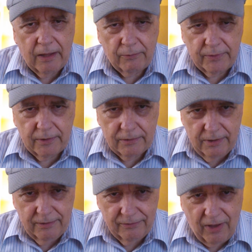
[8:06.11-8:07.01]
We'll
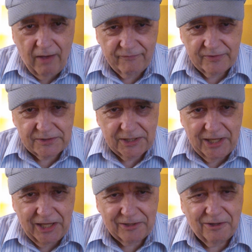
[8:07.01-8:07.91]
obviously
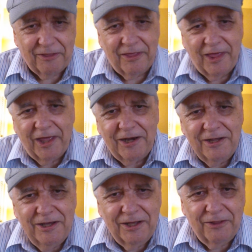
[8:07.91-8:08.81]
get to that
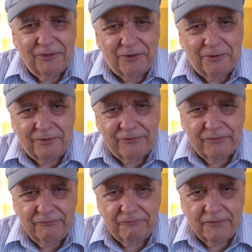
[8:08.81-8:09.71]
in the course
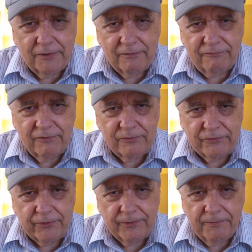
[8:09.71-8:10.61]
of
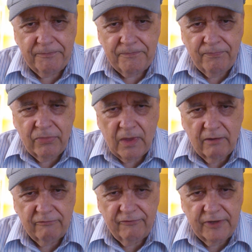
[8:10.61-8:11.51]
future
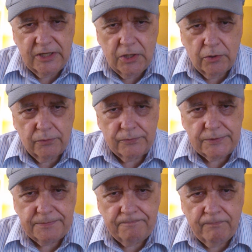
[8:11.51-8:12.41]

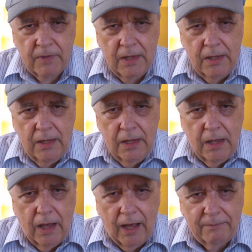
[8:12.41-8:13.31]
videos.
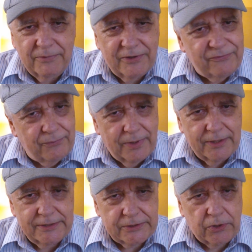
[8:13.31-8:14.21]
I'm just
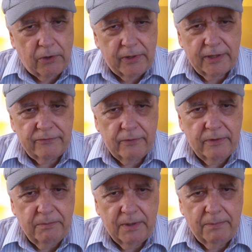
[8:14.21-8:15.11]
really starting. It's
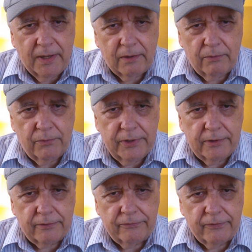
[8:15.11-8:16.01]
only been about a
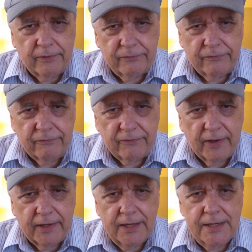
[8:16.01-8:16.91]
week or so since
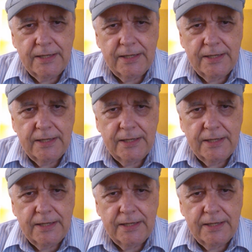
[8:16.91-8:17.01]
I